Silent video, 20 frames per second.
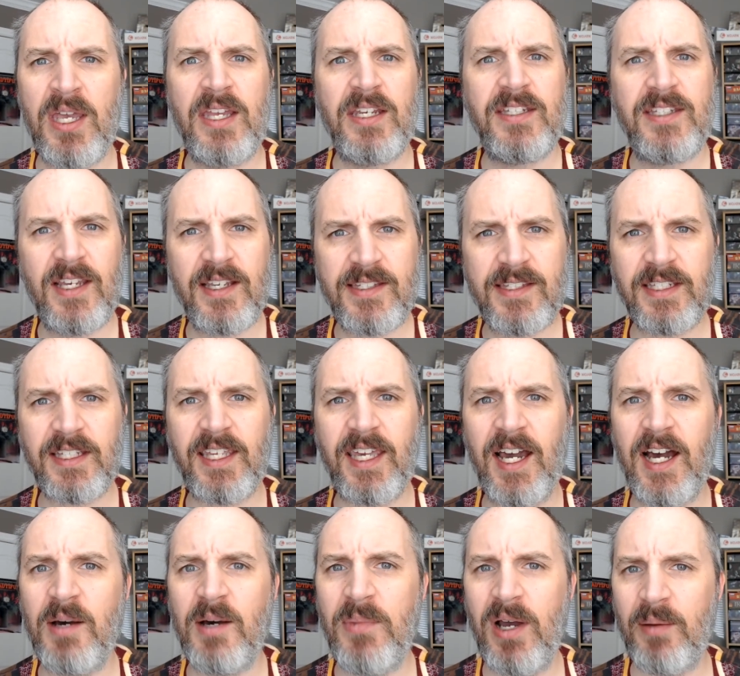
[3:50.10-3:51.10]
Doesn't
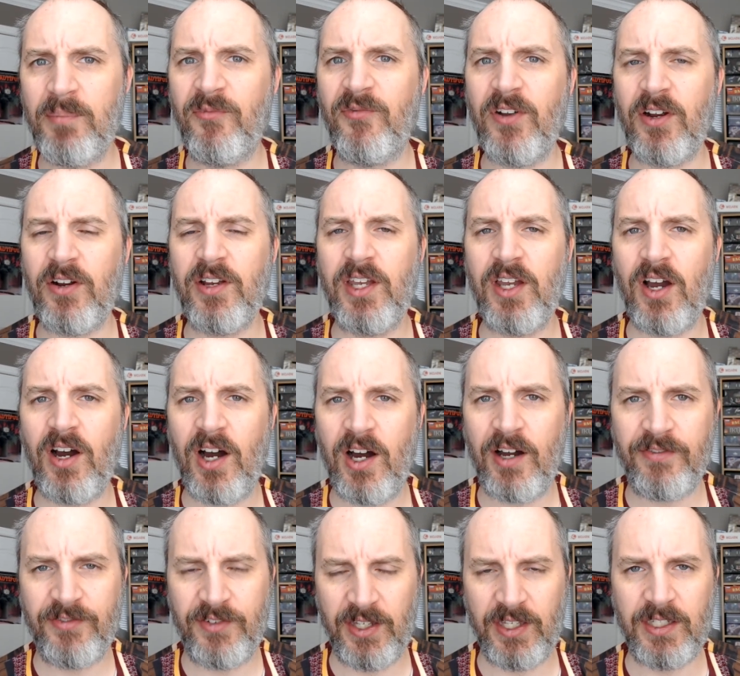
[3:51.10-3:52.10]
come up very
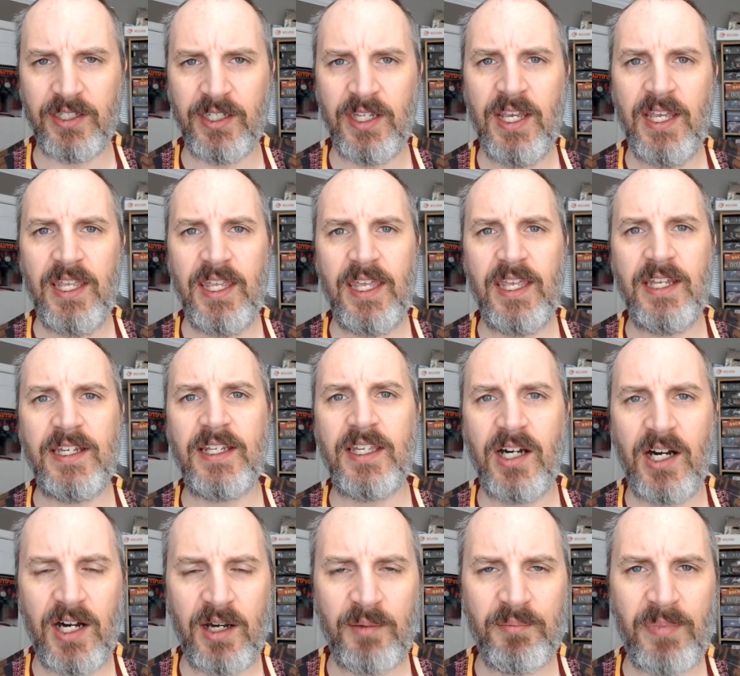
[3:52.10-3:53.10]
often in
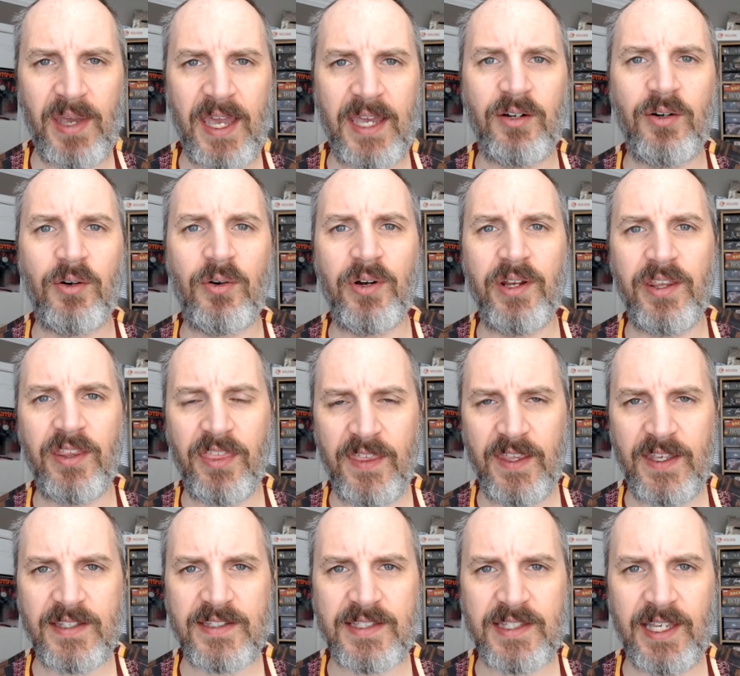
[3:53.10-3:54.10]
combat or in
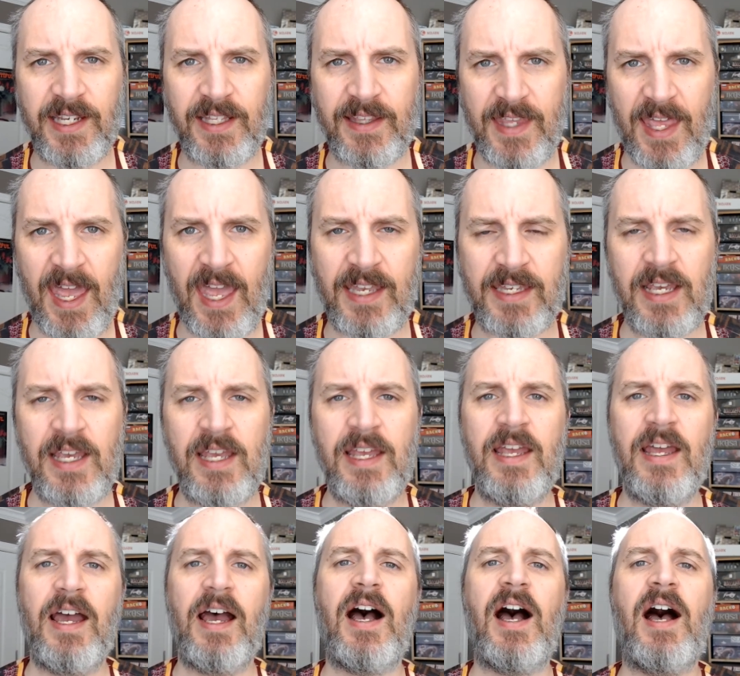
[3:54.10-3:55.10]
things like that,
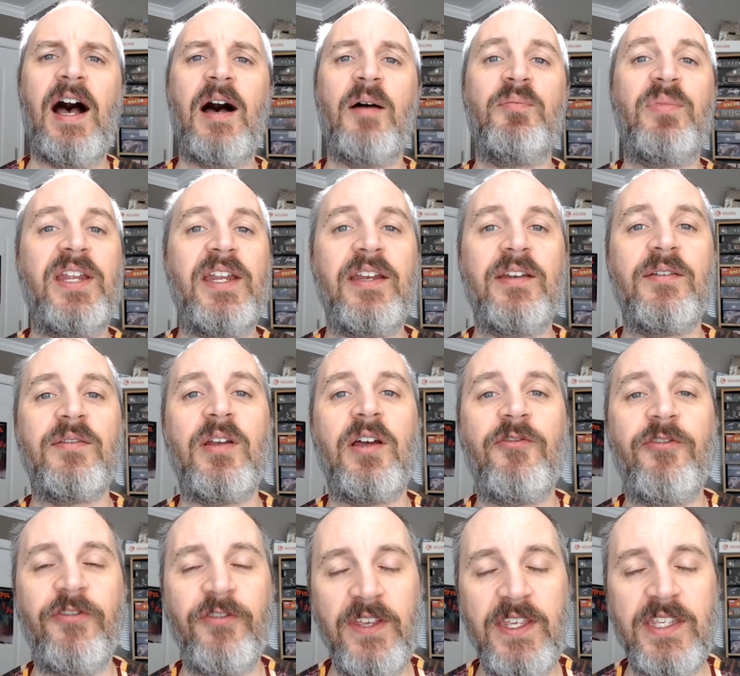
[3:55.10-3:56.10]
but in
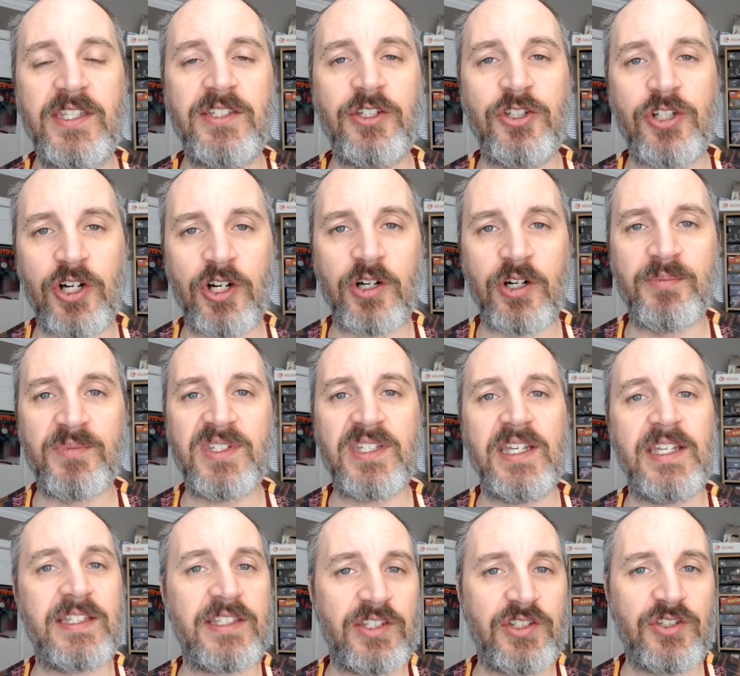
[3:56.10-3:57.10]
feast terms,
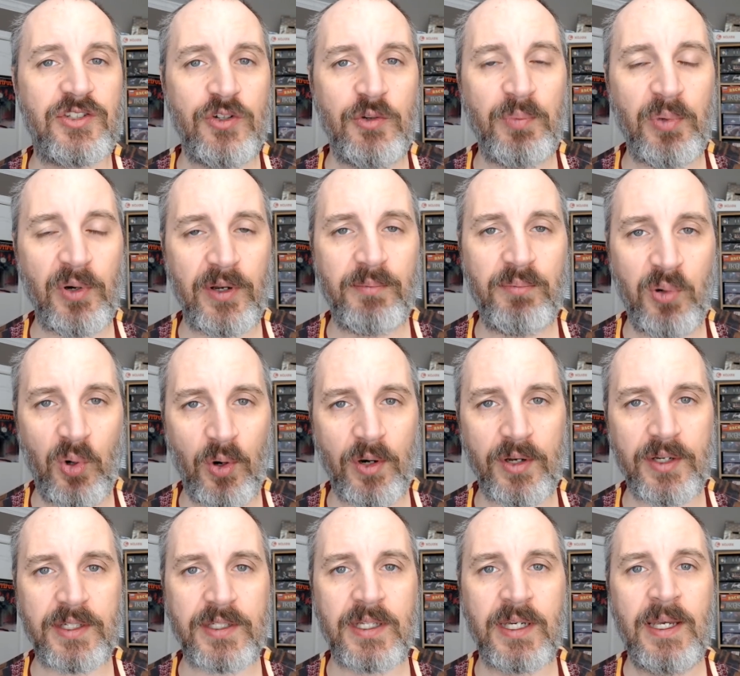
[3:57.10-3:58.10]
it's super
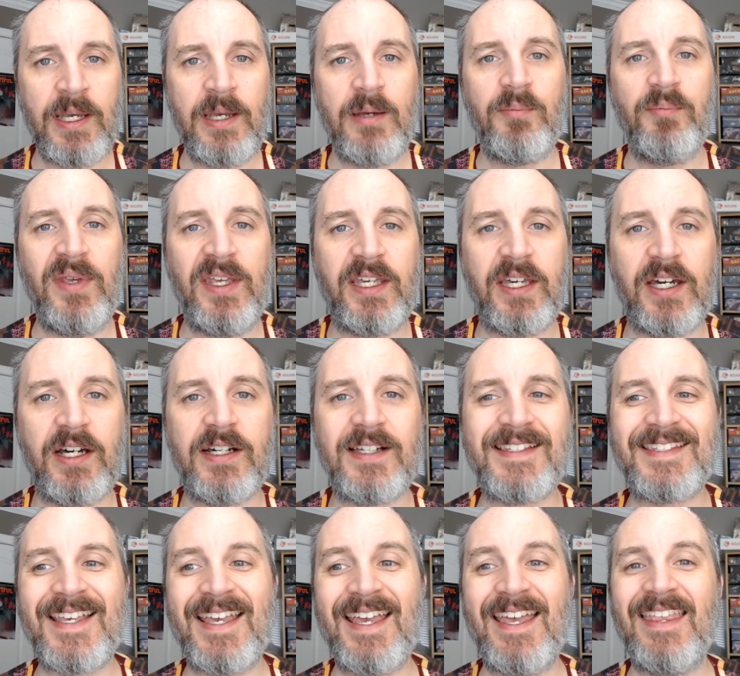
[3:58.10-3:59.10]
important
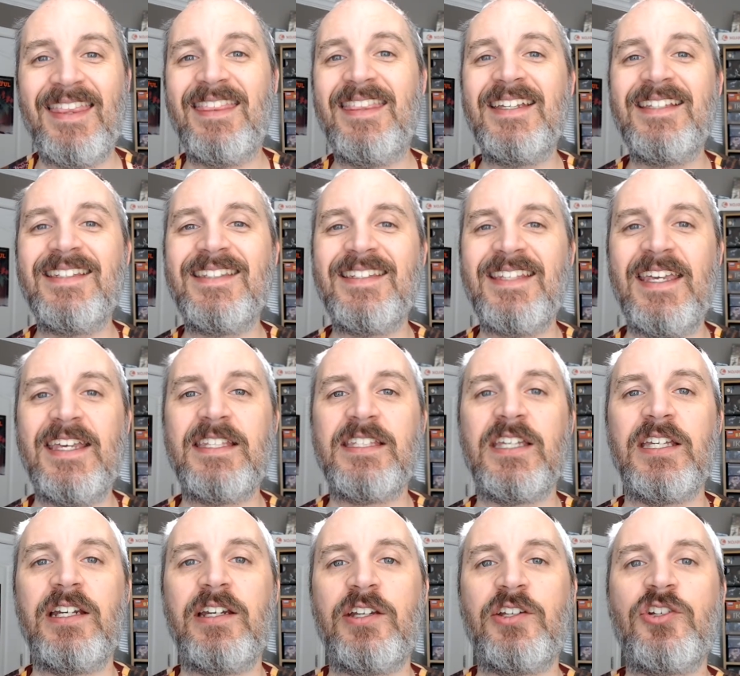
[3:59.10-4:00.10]
because this is
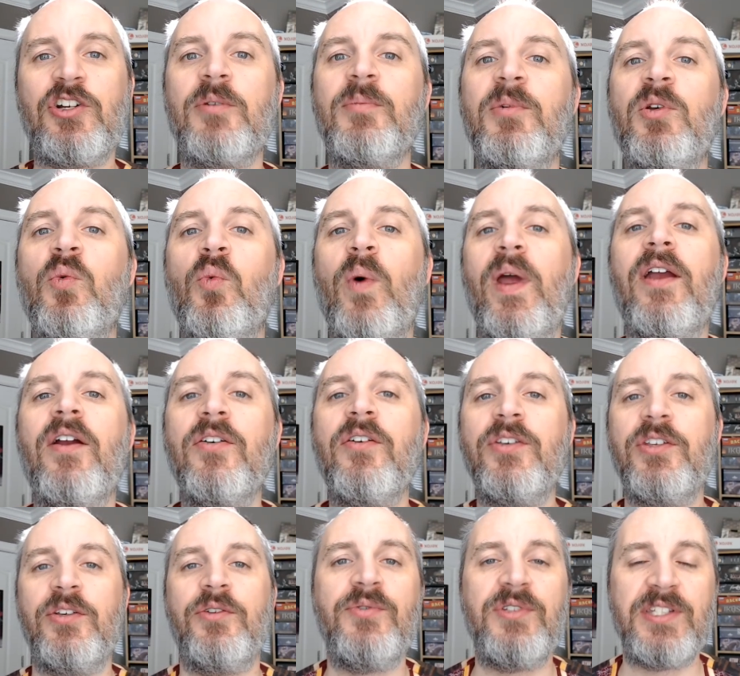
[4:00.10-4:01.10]
going to determine where
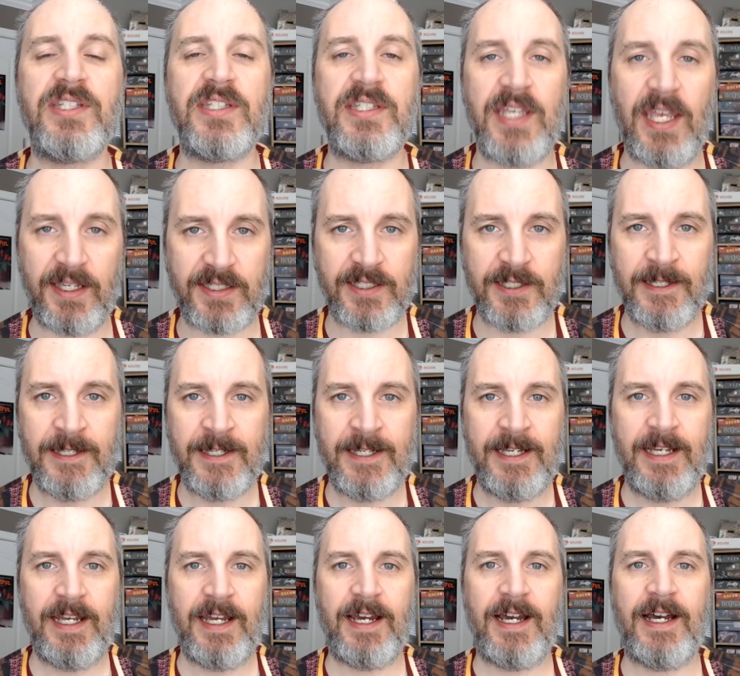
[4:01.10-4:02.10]
you sit.
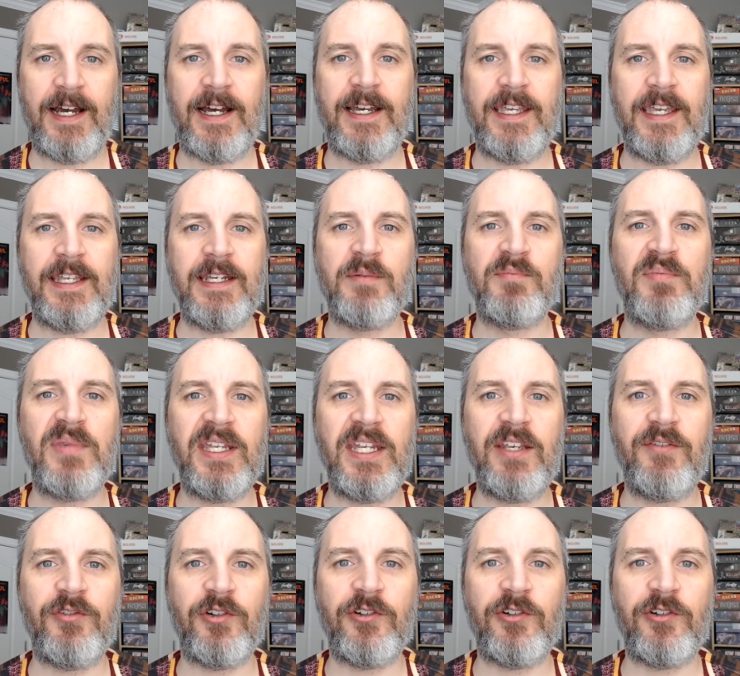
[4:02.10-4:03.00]
In a medieval